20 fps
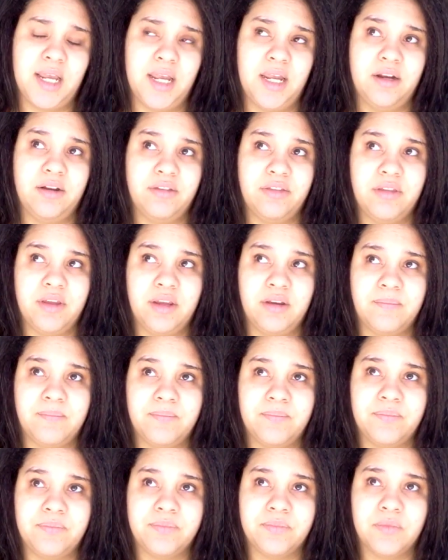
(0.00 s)
that kind of thing.
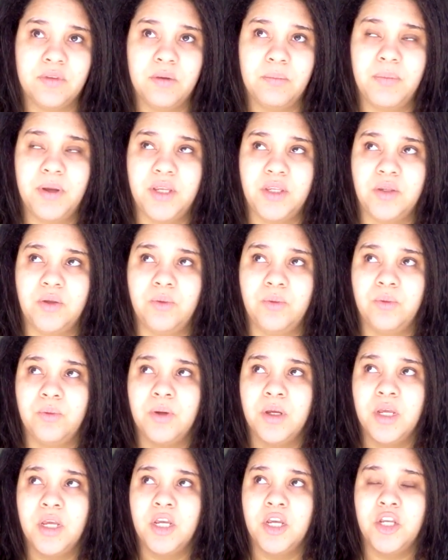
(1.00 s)
But
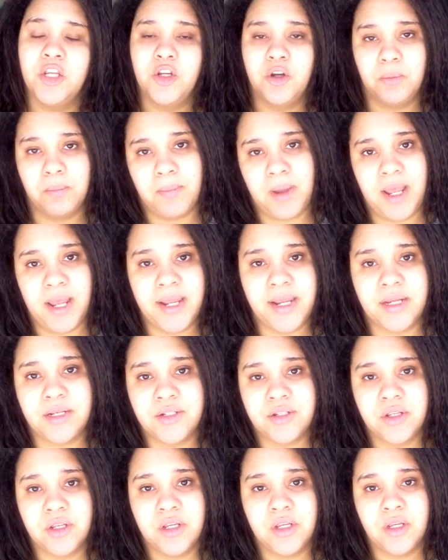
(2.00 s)
you, your
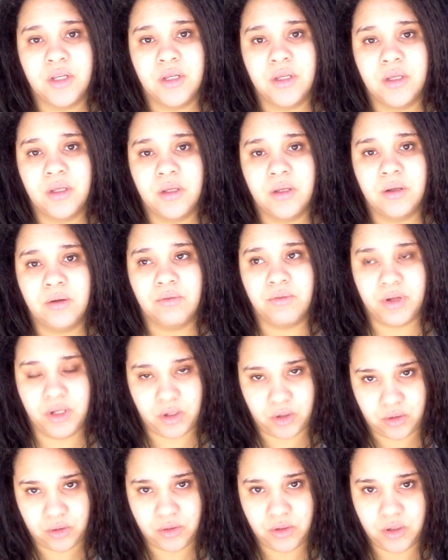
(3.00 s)
mind,
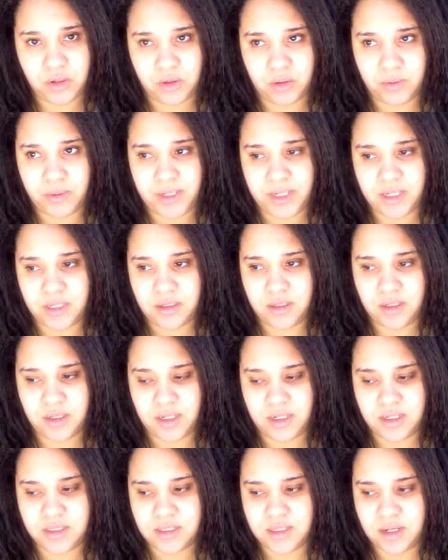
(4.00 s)
you know, it,
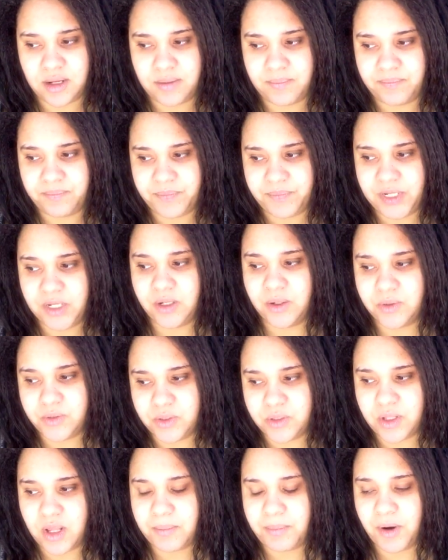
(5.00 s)
it, um, it
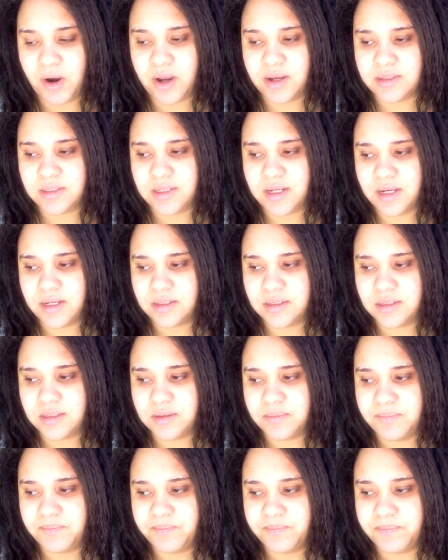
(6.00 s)
goes through that
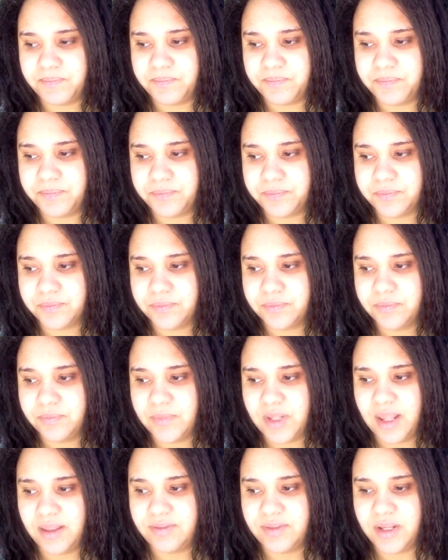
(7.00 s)
process
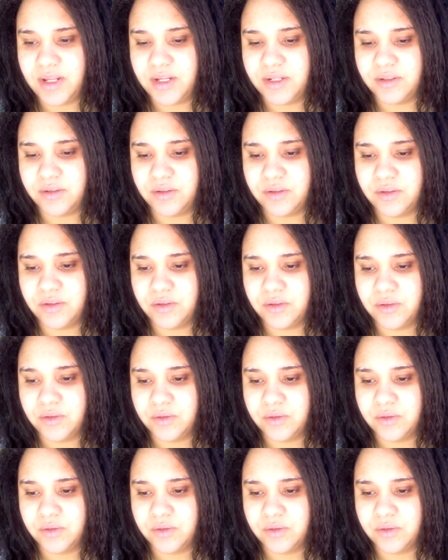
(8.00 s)
and then